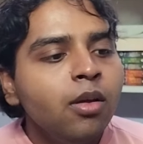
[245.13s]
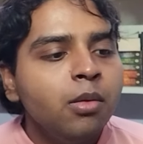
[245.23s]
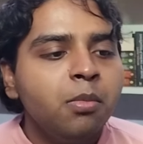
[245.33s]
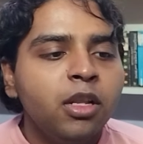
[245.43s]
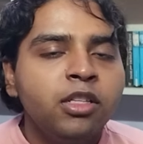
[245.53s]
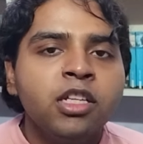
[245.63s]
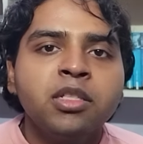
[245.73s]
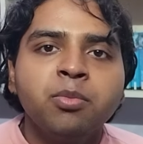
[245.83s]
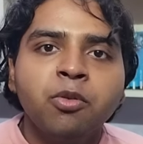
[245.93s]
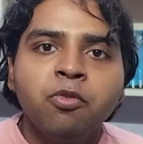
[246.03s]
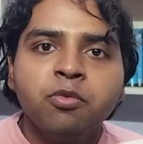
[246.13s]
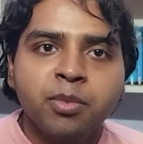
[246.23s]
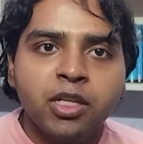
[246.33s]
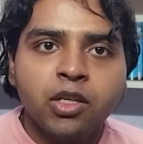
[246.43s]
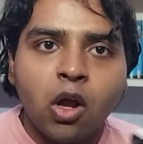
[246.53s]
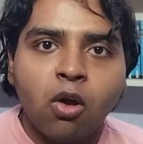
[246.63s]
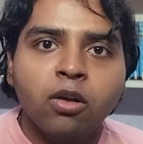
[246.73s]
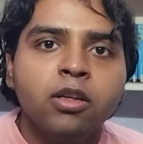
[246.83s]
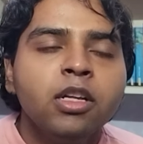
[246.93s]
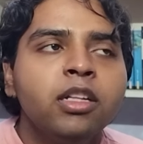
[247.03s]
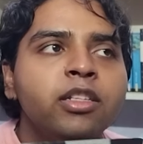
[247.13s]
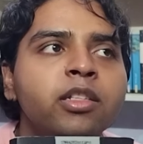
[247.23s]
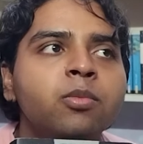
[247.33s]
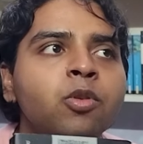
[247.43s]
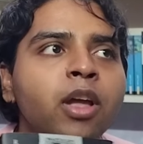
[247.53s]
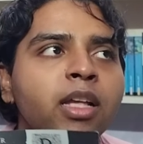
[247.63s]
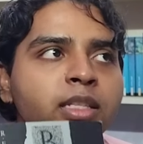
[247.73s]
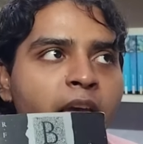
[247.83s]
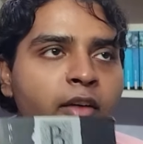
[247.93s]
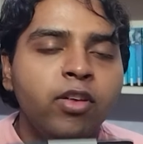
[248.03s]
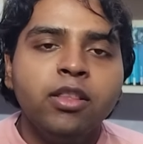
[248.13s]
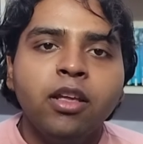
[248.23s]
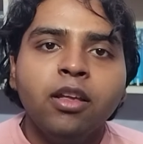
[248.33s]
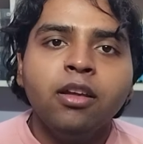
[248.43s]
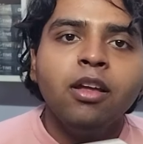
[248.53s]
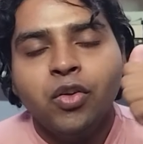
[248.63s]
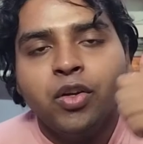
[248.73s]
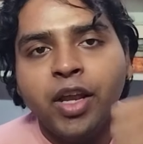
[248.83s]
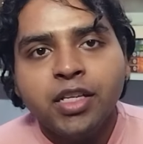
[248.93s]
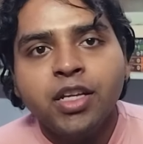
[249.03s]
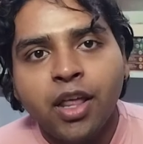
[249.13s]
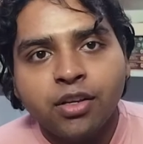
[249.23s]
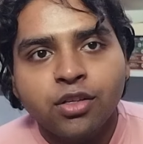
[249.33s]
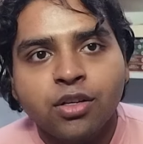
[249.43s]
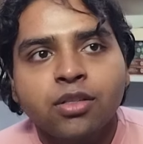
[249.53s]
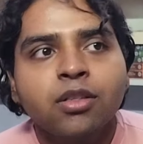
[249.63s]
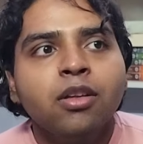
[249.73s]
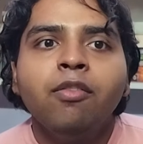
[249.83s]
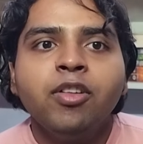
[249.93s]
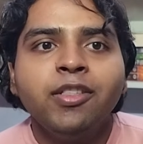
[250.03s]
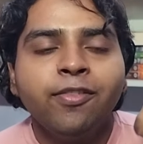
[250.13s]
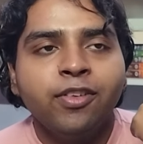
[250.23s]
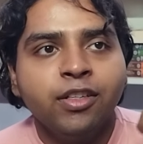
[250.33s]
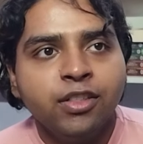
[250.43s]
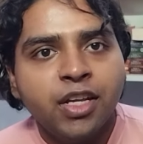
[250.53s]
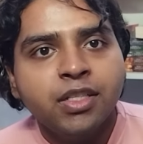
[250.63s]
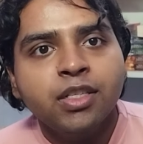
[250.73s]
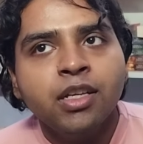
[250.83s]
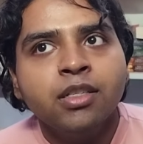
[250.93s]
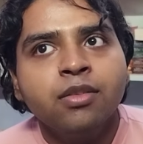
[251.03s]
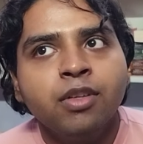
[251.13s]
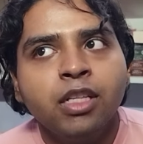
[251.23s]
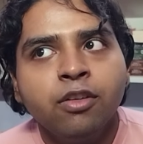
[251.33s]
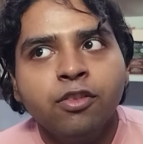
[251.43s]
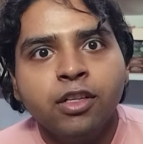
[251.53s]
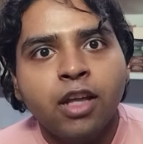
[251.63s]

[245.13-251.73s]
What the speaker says: but this proved to be wrong. This book has everything. Great characters with different races, with different